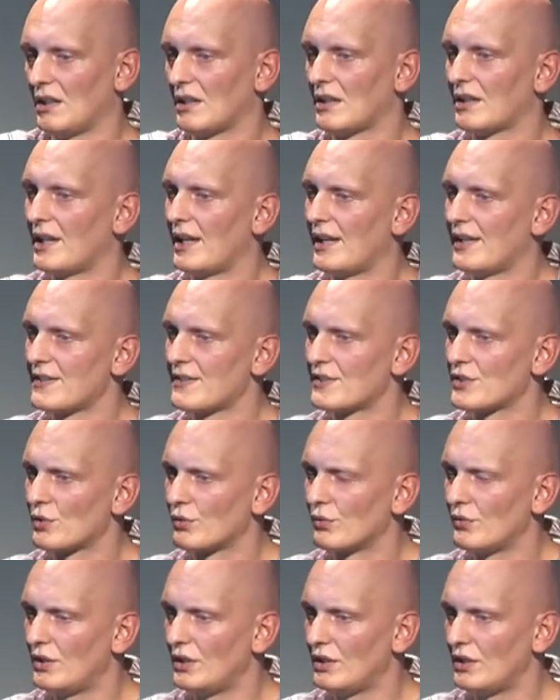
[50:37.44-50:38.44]
In case
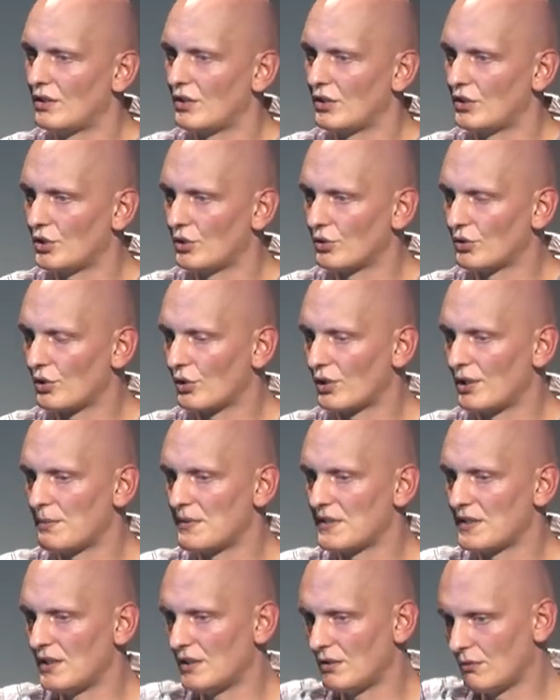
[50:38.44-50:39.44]
of the return to
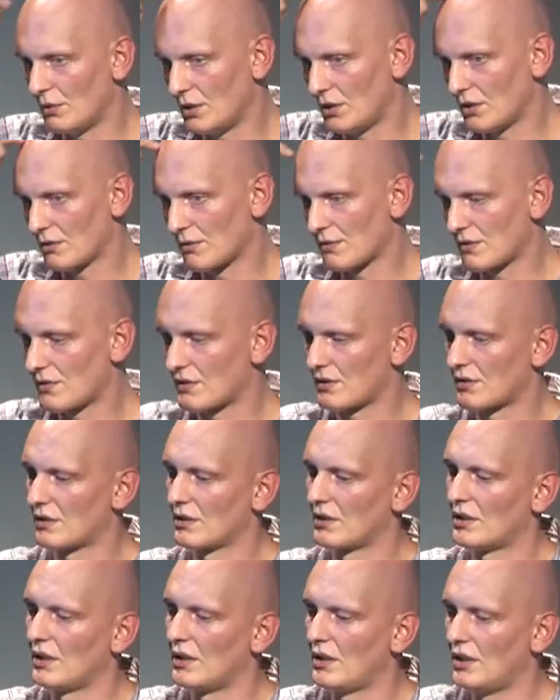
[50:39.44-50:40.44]
libc in Windows,
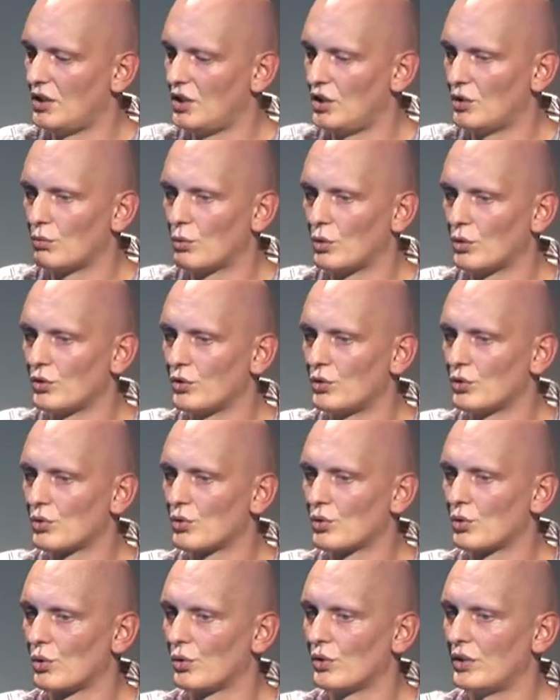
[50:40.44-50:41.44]
you want to
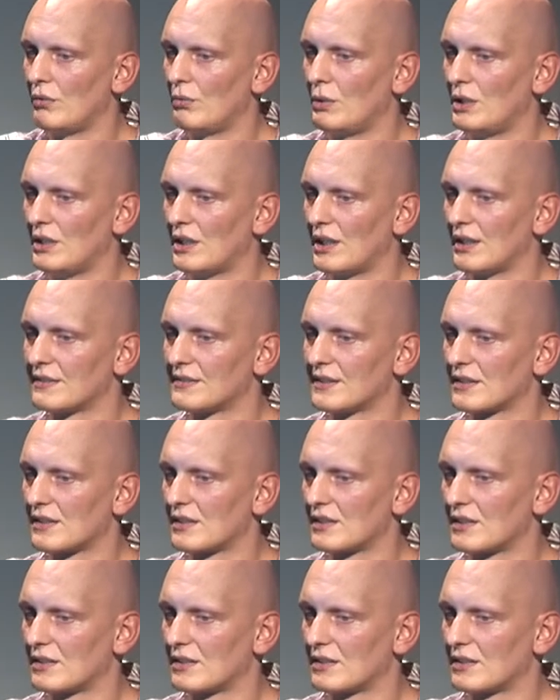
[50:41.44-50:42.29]
call the winexec.